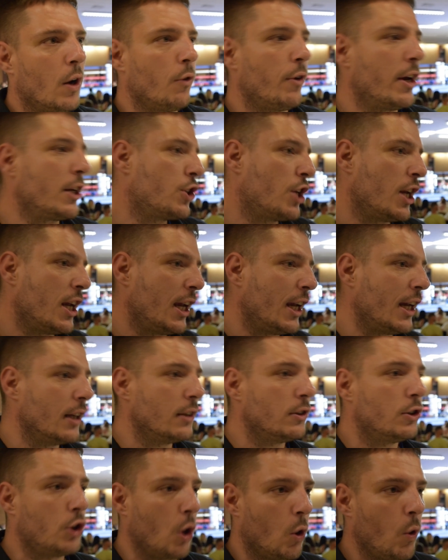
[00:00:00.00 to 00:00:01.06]
Richie
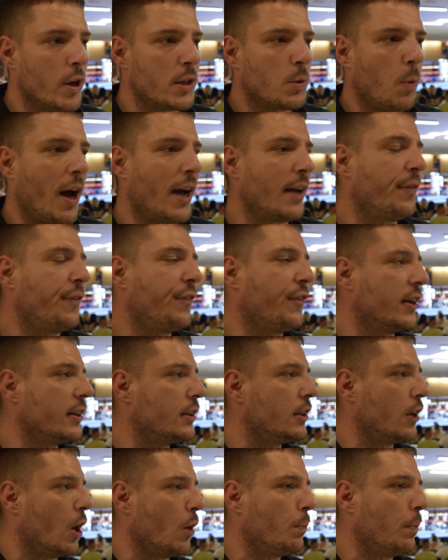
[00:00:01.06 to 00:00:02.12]
and Joe, his wife, and,
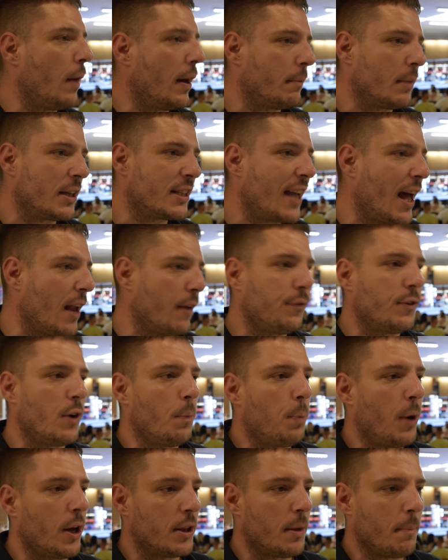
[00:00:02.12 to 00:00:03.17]
you know, and myself, you know, putting the